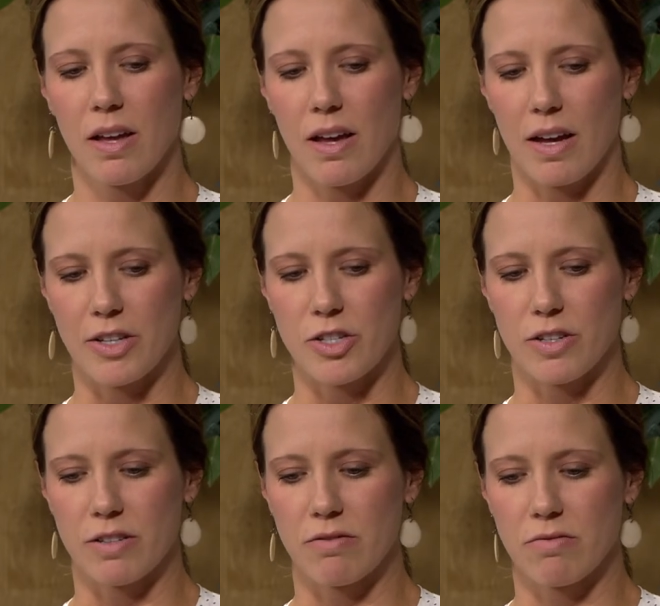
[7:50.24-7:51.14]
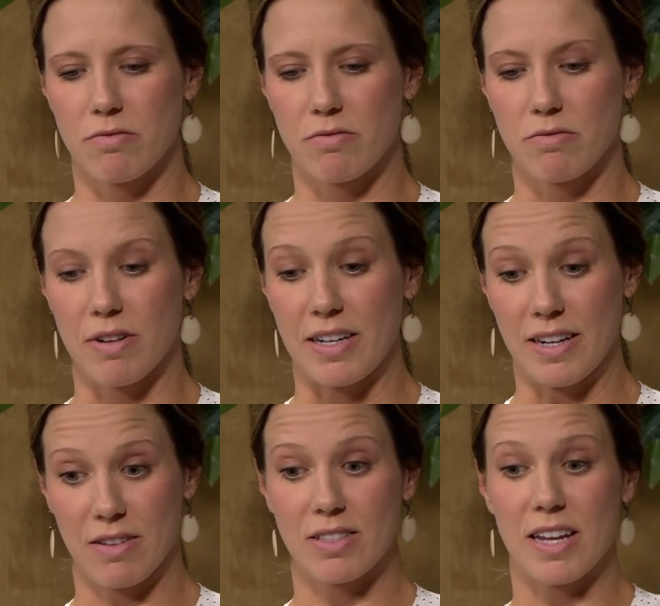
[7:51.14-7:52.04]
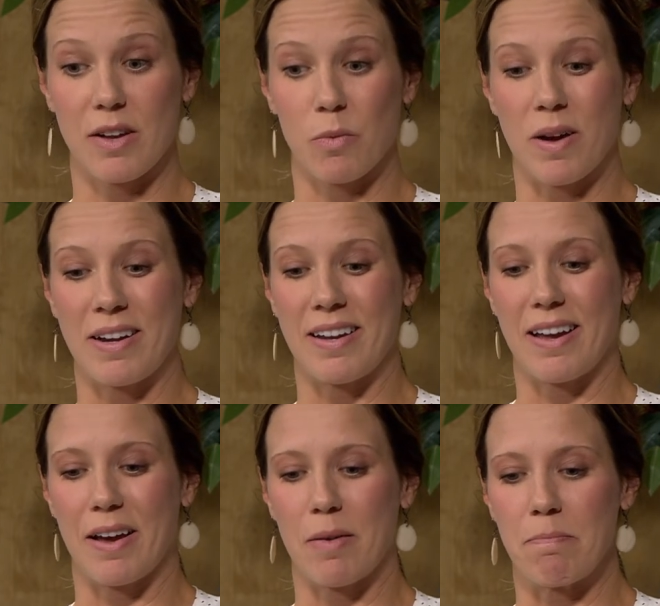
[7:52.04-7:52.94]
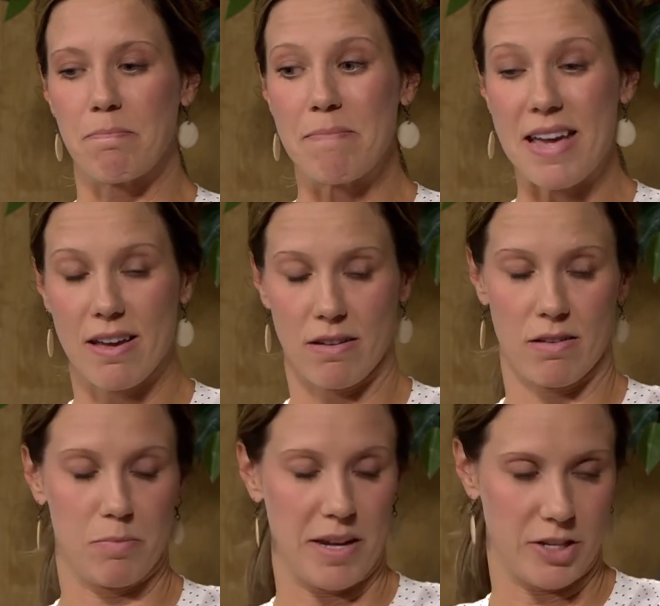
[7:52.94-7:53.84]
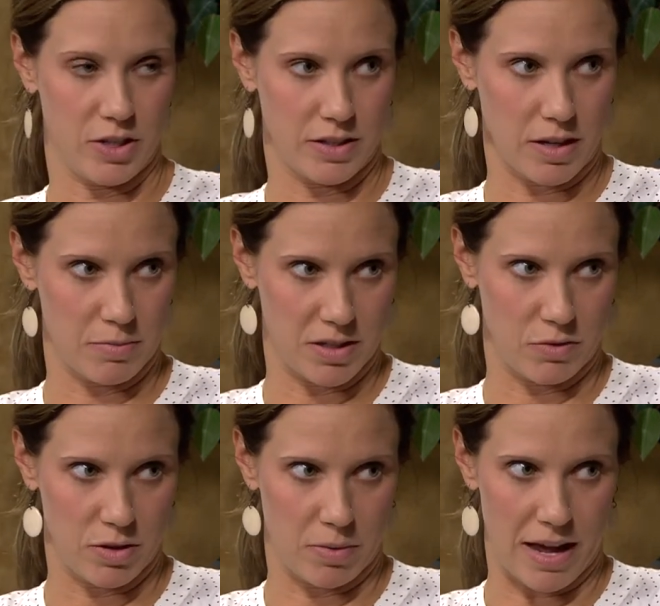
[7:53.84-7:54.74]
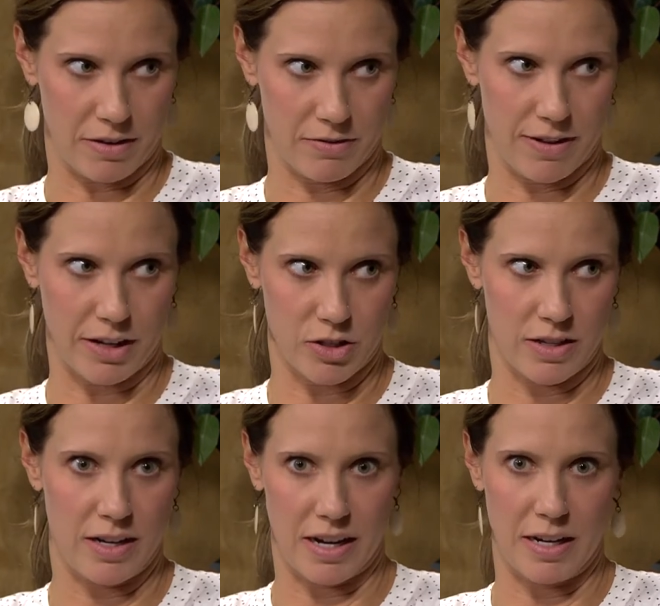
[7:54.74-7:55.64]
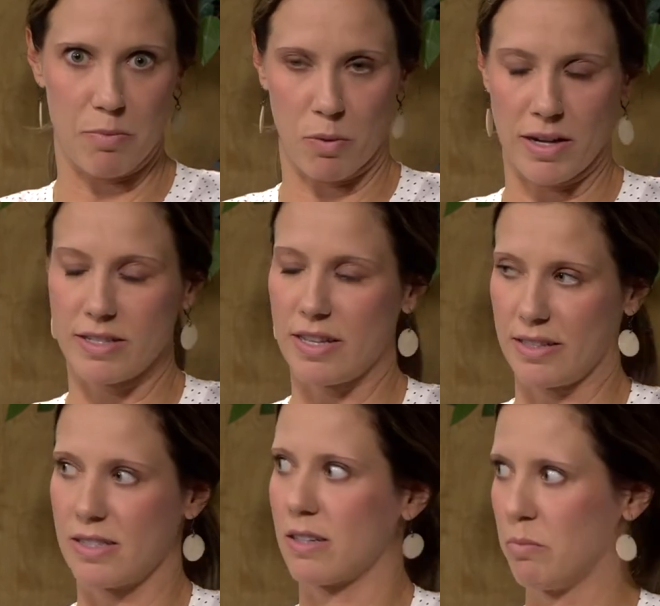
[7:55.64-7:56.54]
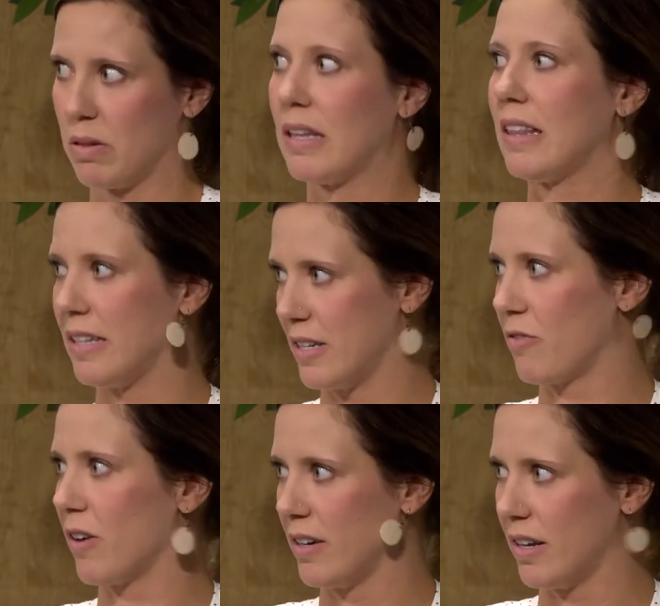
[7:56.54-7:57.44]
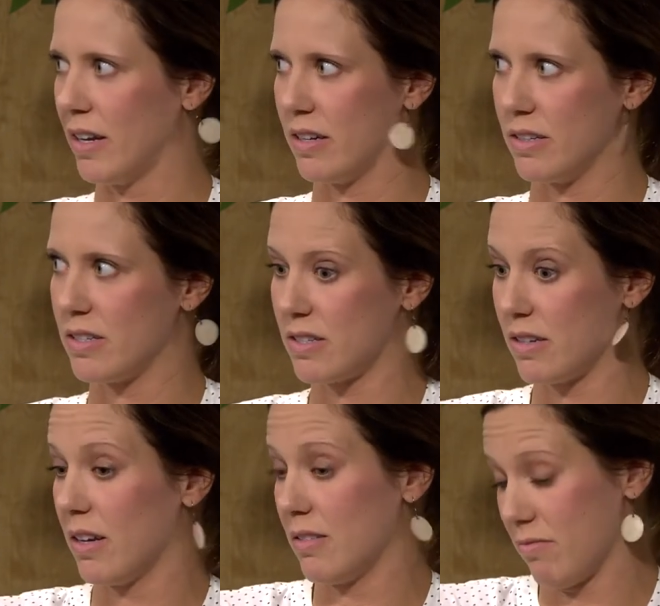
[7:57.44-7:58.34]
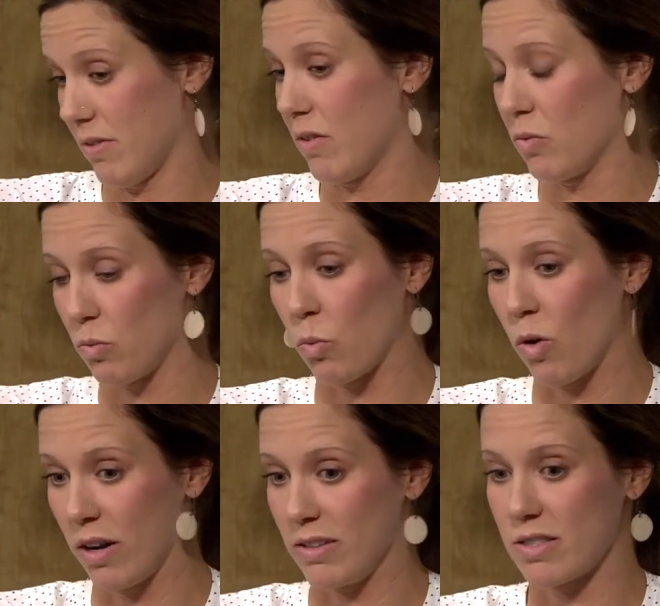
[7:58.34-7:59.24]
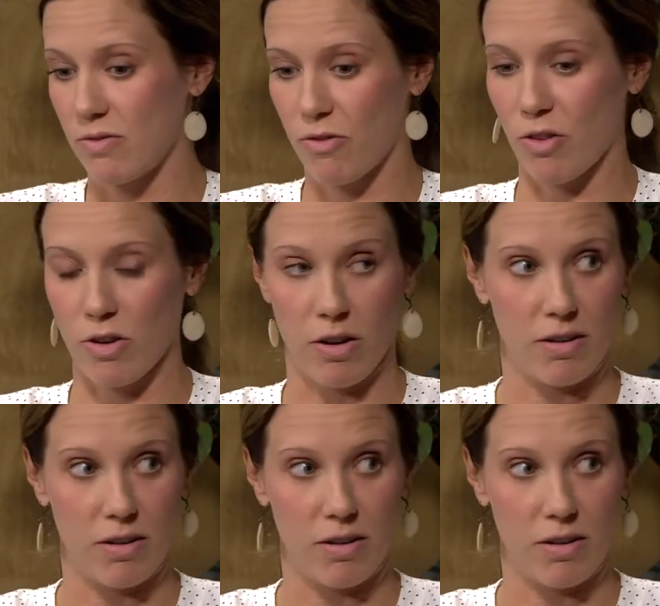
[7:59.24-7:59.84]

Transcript: I should right now say when a male patient comes in with a bladder infection at any point, that's completely different and warrants further